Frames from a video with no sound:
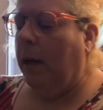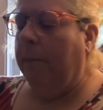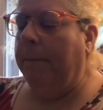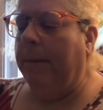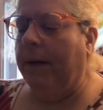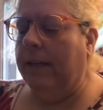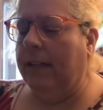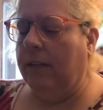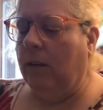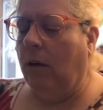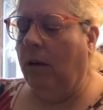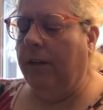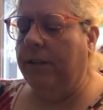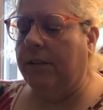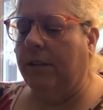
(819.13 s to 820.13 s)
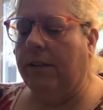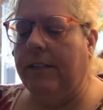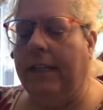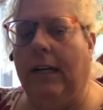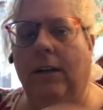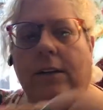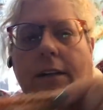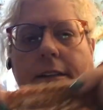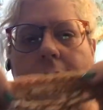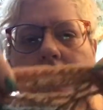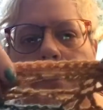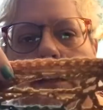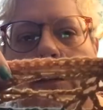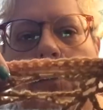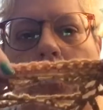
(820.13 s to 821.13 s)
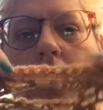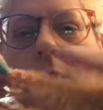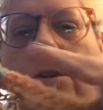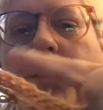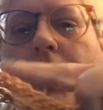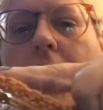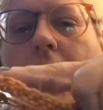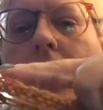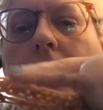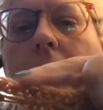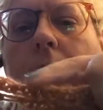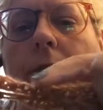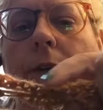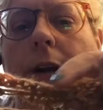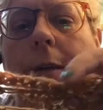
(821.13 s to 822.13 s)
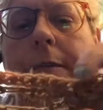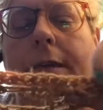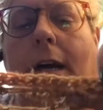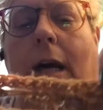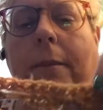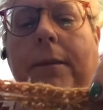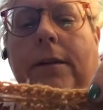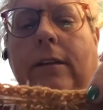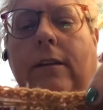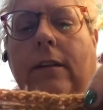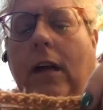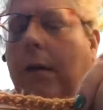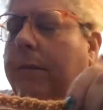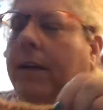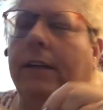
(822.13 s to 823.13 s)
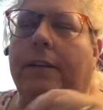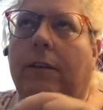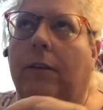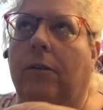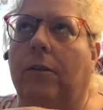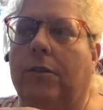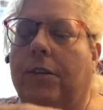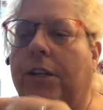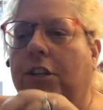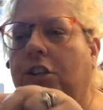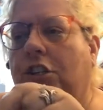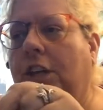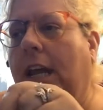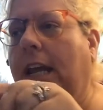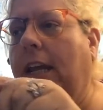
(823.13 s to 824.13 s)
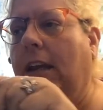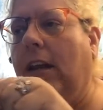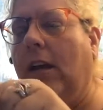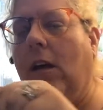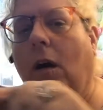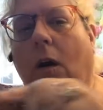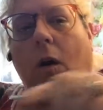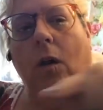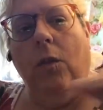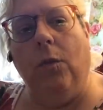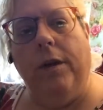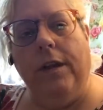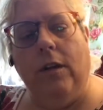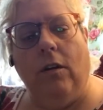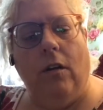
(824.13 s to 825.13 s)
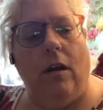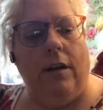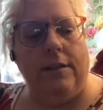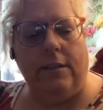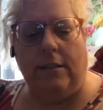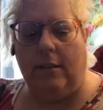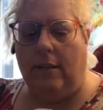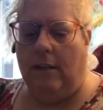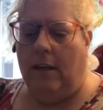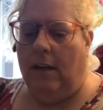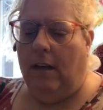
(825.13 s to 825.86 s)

But it all starts out as a single crochet right up top. I'm not single crochet. You chain all the way across.